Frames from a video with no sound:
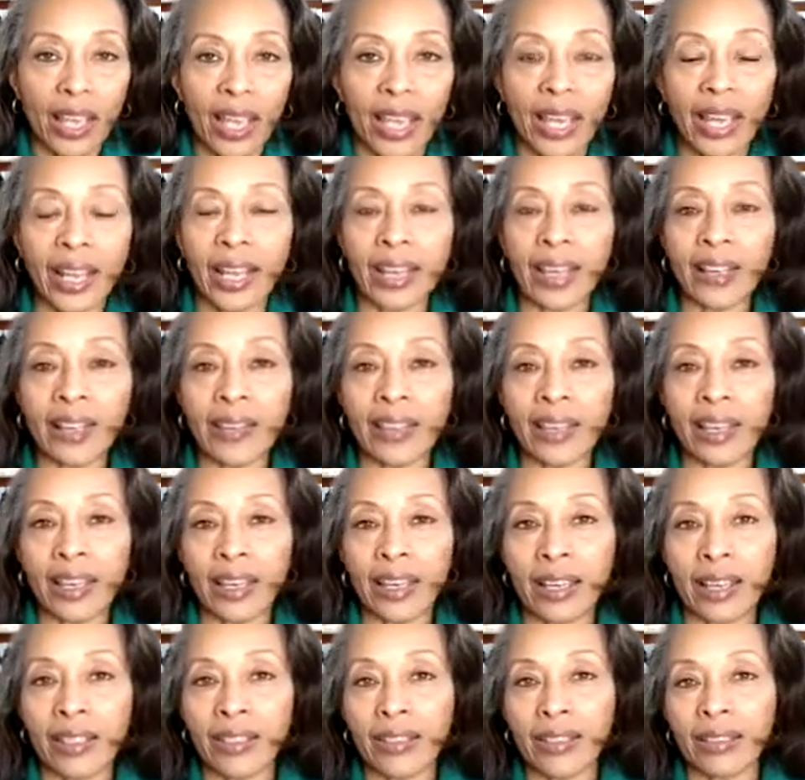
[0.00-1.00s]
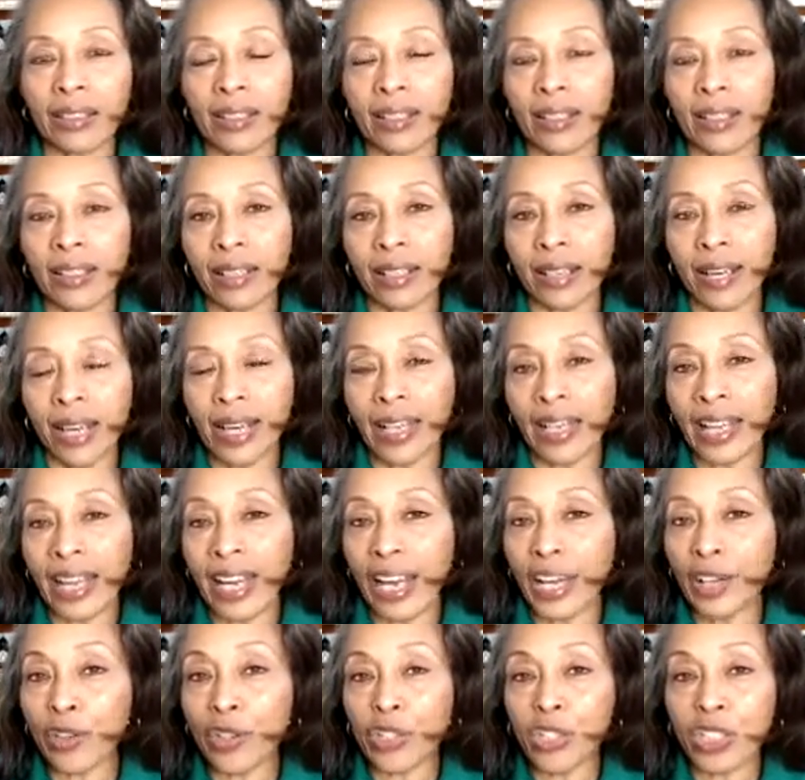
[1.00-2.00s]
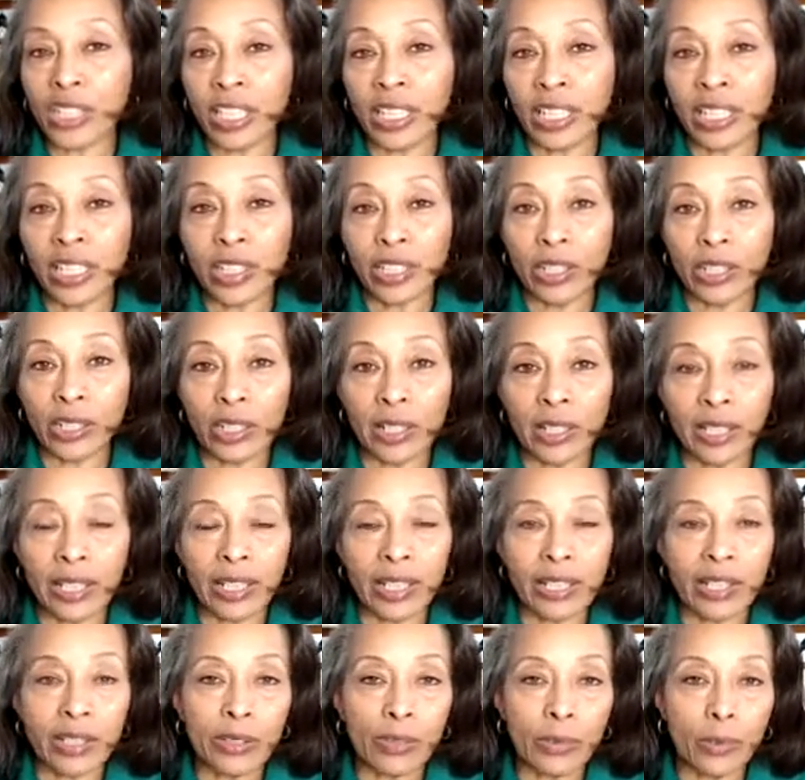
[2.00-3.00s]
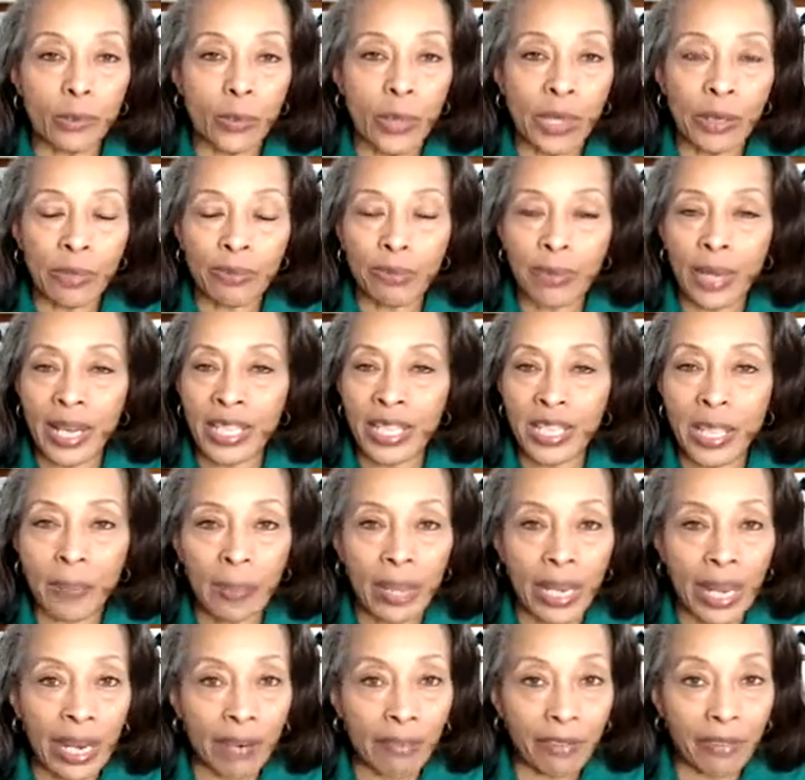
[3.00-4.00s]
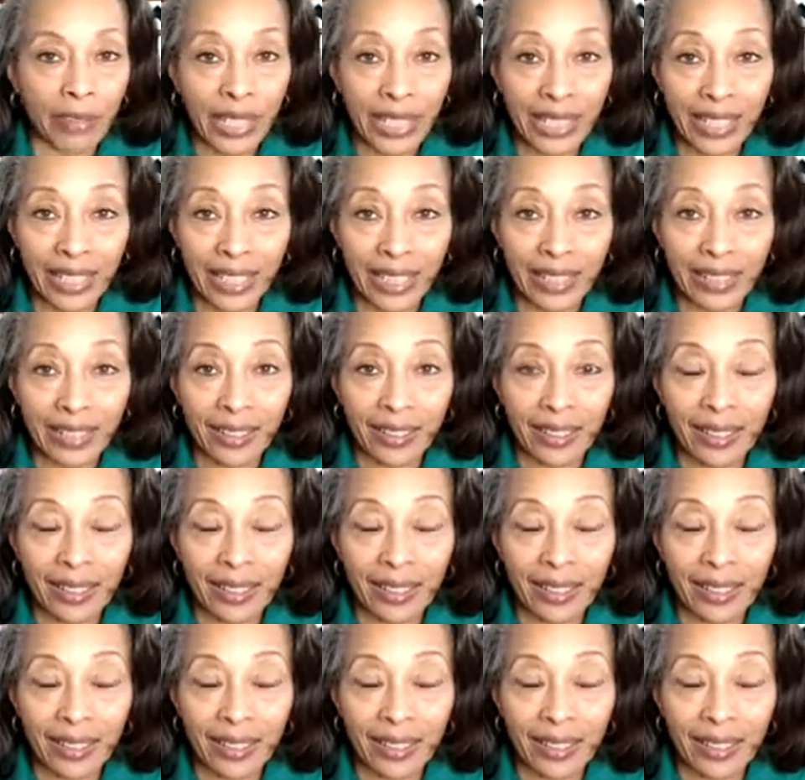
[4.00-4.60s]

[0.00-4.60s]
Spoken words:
and that and energy is what makes up everything.